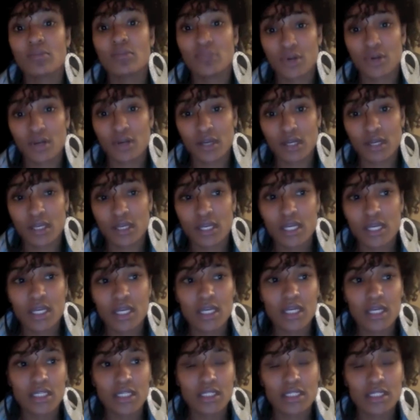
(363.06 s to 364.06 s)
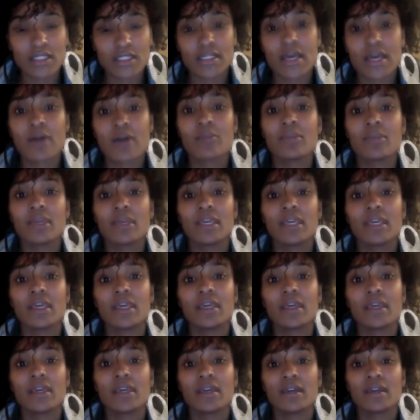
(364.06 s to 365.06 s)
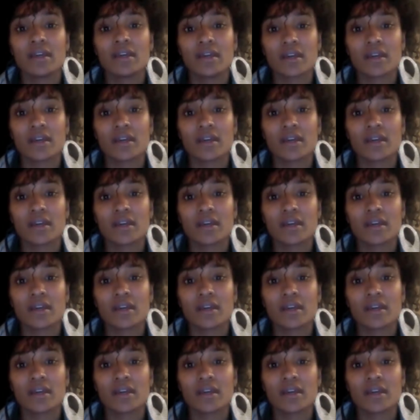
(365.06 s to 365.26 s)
book to tell me